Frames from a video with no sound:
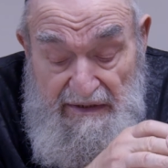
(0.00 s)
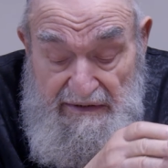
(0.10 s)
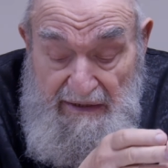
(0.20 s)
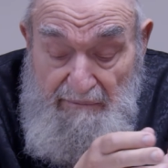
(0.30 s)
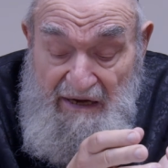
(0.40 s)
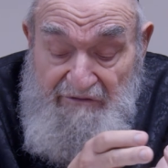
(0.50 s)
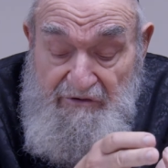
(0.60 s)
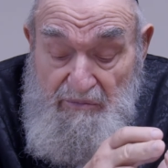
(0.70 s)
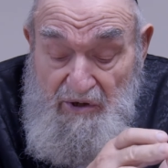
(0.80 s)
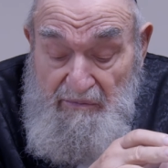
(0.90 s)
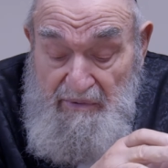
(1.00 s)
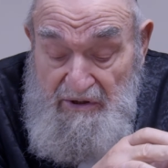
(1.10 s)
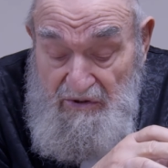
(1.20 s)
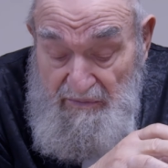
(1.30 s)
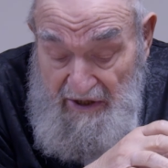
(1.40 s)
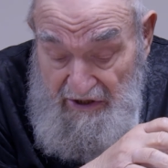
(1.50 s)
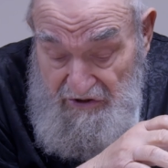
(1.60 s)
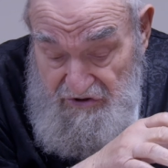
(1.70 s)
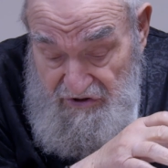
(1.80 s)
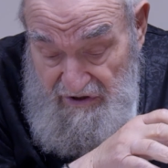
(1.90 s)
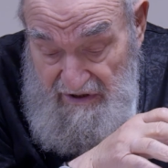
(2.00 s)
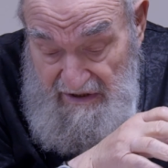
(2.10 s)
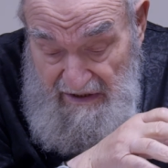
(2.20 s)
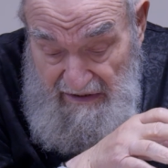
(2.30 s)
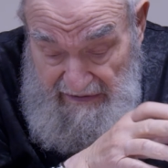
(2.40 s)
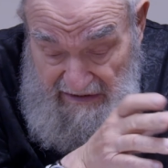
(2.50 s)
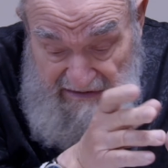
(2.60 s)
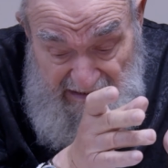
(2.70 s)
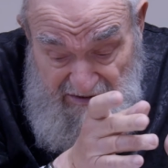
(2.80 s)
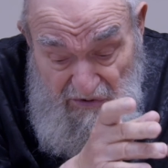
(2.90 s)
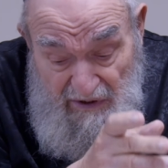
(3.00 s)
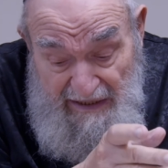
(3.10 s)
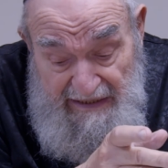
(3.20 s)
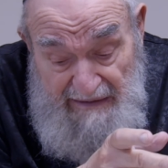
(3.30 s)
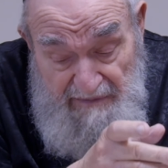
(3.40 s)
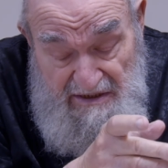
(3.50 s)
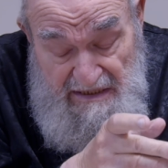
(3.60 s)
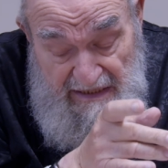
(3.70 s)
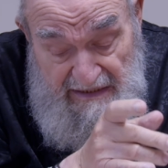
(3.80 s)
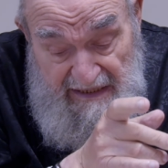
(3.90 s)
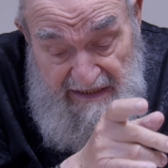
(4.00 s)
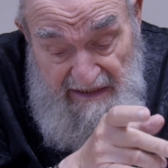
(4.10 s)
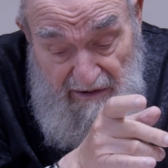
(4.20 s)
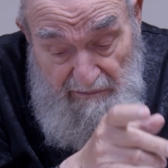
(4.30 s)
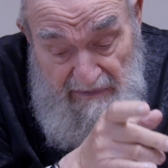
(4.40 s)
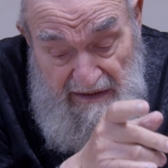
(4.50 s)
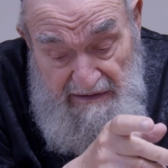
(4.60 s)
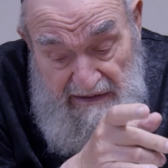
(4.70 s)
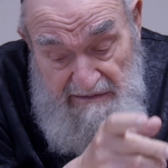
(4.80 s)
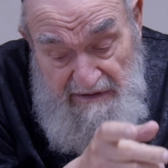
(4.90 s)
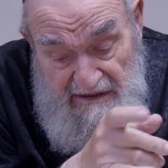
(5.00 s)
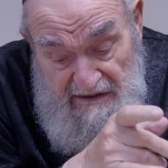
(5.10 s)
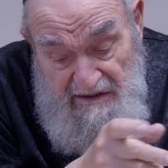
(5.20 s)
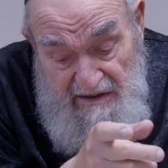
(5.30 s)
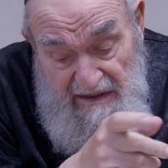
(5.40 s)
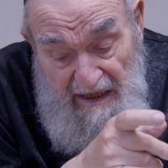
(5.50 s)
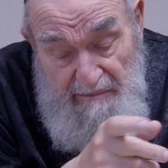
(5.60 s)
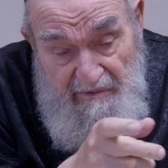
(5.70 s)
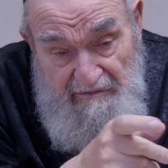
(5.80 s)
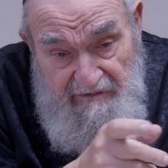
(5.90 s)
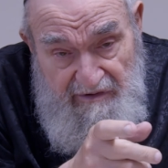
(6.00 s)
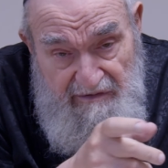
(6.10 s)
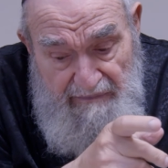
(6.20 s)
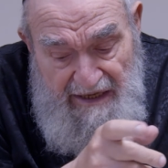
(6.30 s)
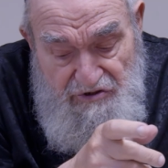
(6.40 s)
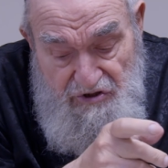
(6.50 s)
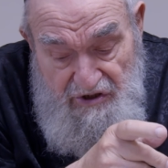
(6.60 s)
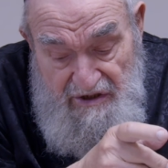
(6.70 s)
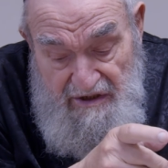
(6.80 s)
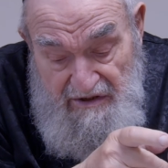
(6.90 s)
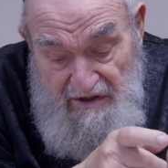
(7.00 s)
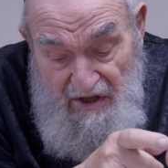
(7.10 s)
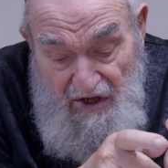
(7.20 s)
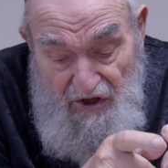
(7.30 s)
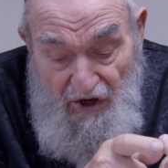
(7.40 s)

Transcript: They mavim no beetle beish. There's not Morai, that means that they kill them. That, that means there's a type of uh, magic in it.